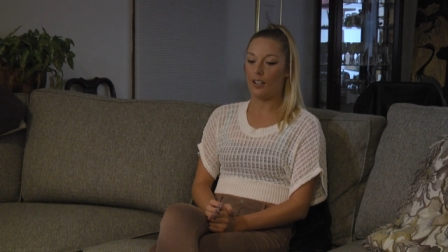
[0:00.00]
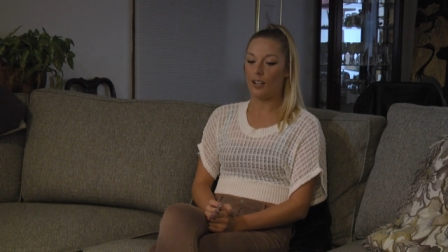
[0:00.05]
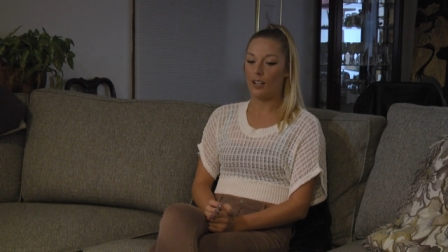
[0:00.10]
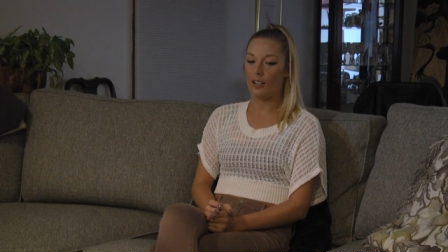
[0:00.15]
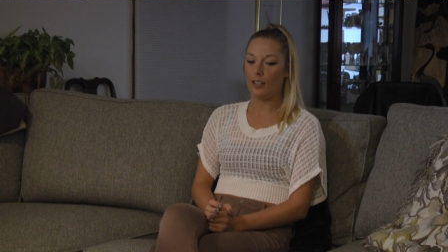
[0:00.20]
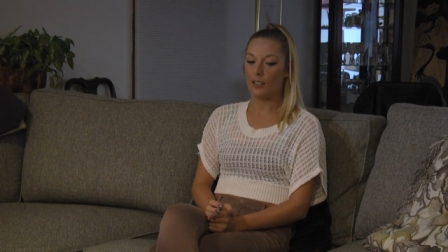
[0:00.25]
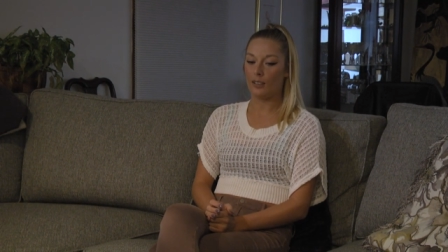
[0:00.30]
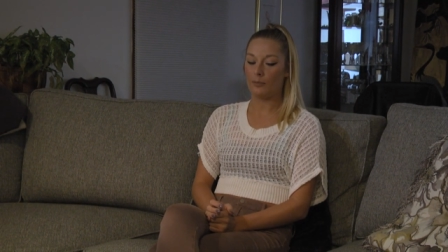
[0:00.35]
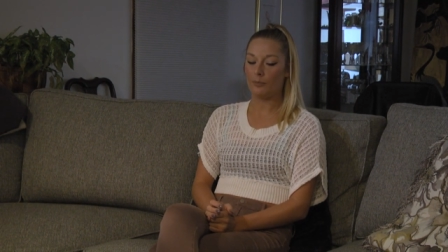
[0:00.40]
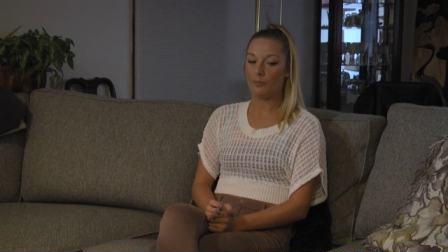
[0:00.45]

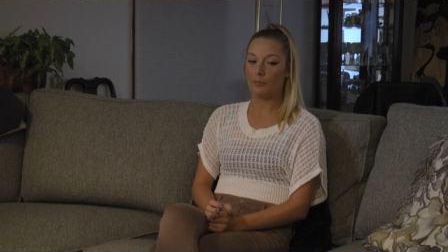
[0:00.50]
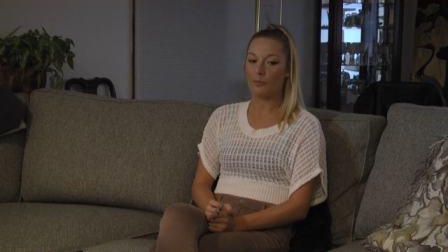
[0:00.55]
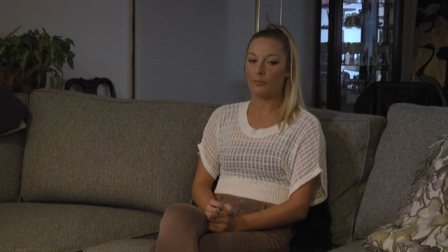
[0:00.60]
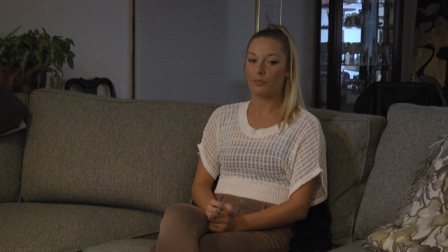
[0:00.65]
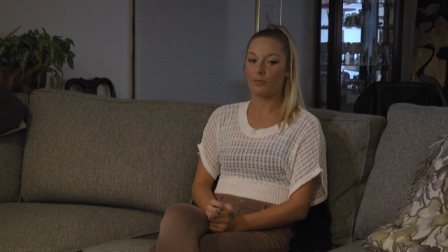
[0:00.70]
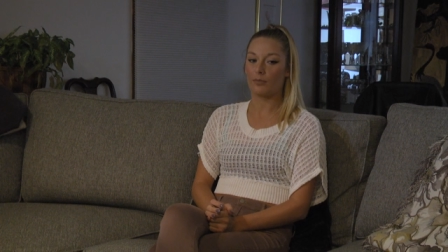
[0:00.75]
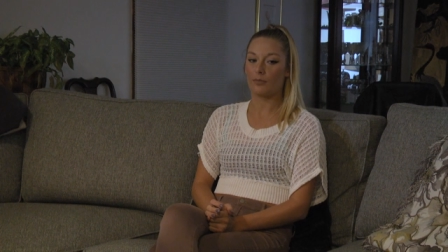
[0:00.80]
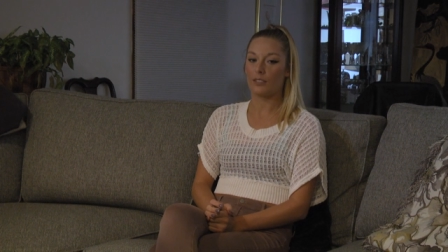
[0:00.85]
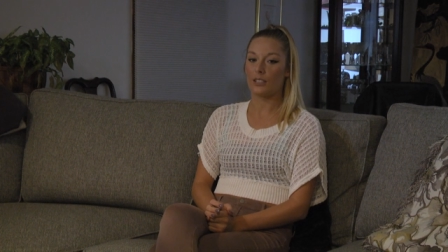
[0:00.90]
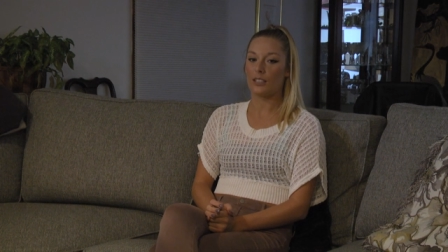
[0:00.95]
Um,
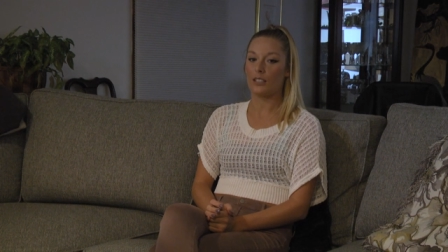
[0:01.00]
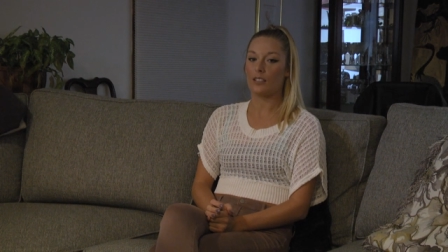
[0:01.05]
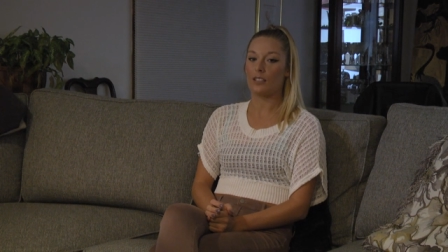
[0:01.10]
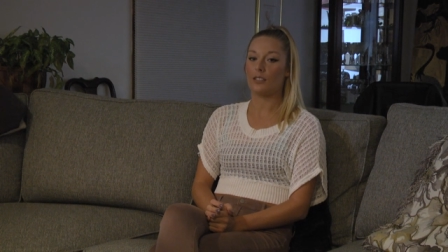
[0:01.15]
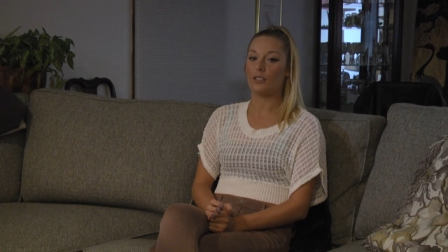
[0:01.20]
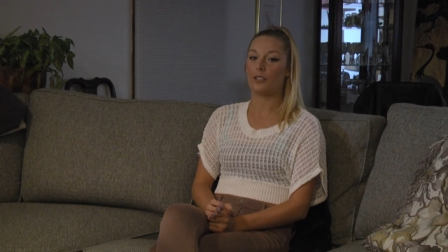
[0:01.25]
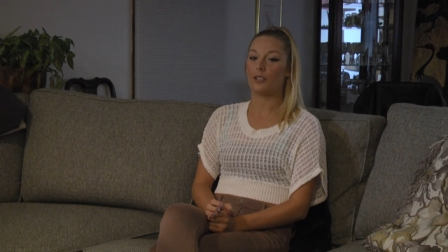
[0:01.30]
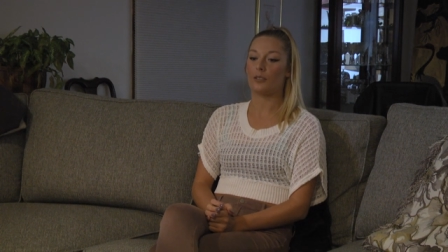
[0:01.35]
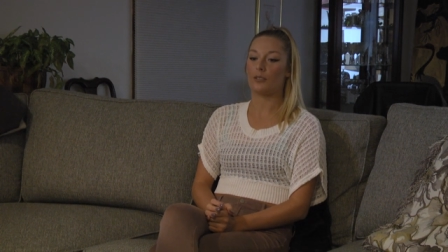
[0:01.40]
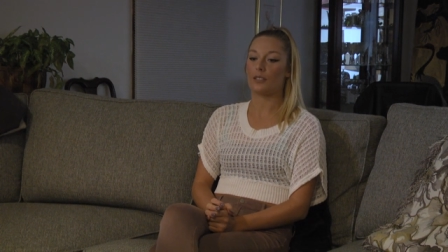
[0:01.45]

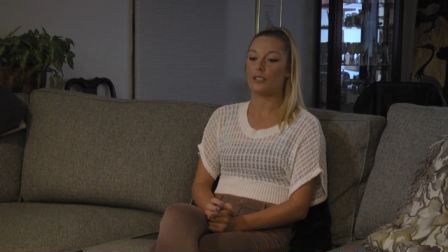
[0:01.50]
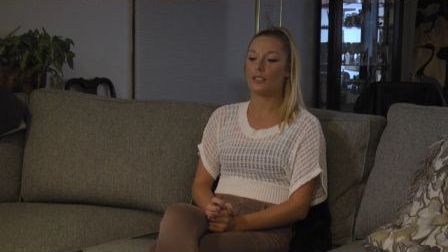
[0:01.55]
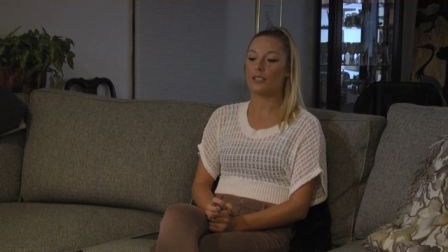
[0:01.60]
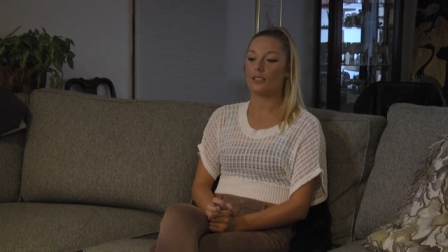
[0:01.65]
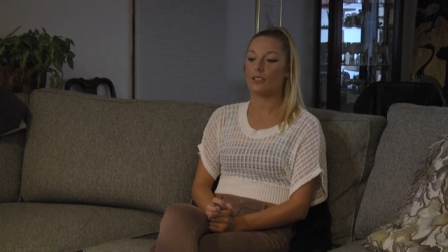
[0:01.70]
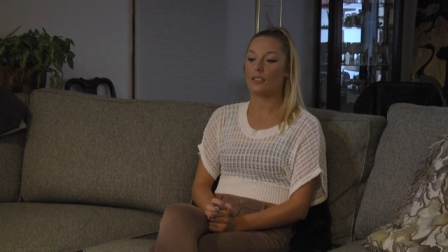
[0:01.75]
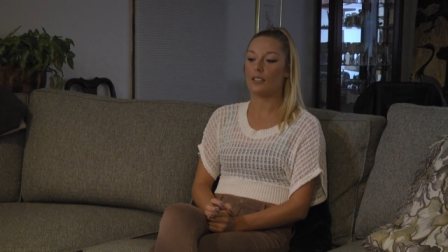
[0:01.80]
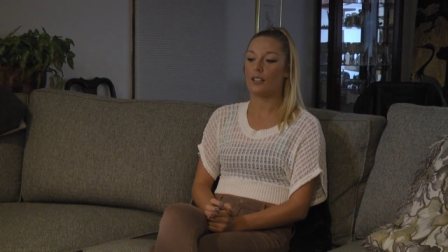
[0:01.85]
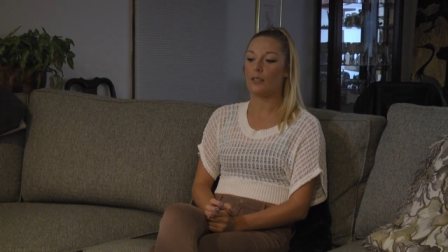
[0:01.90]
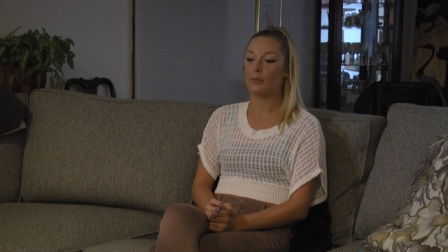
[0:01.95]
so
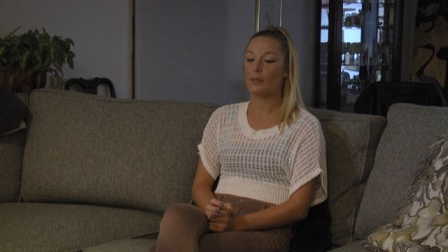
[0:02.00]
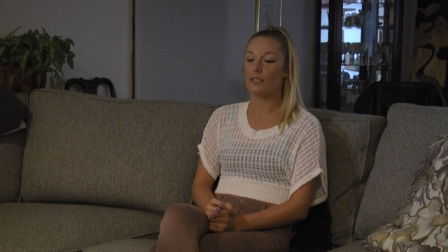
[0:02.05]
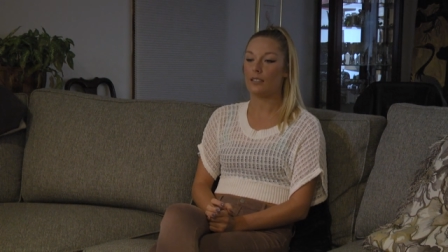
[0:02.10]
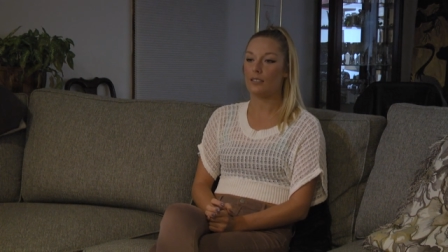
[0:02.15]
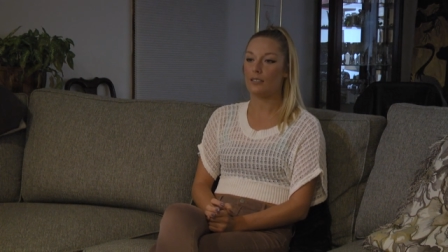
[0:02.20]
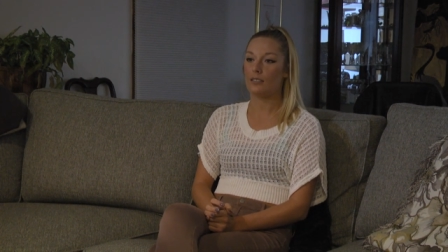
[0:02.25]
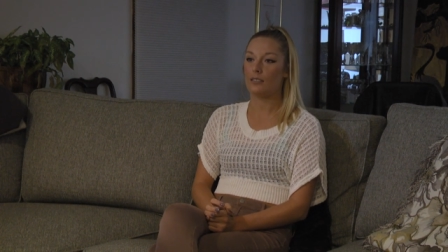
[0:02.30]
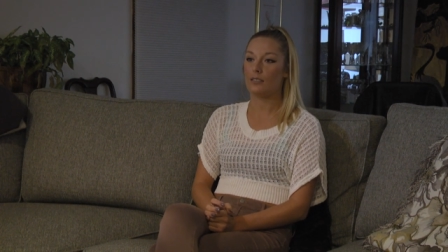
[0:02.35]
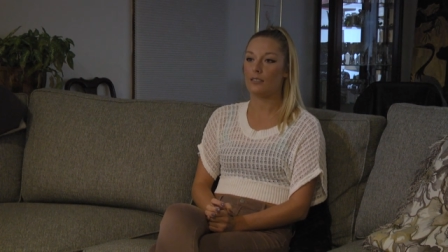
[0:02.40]
since I've been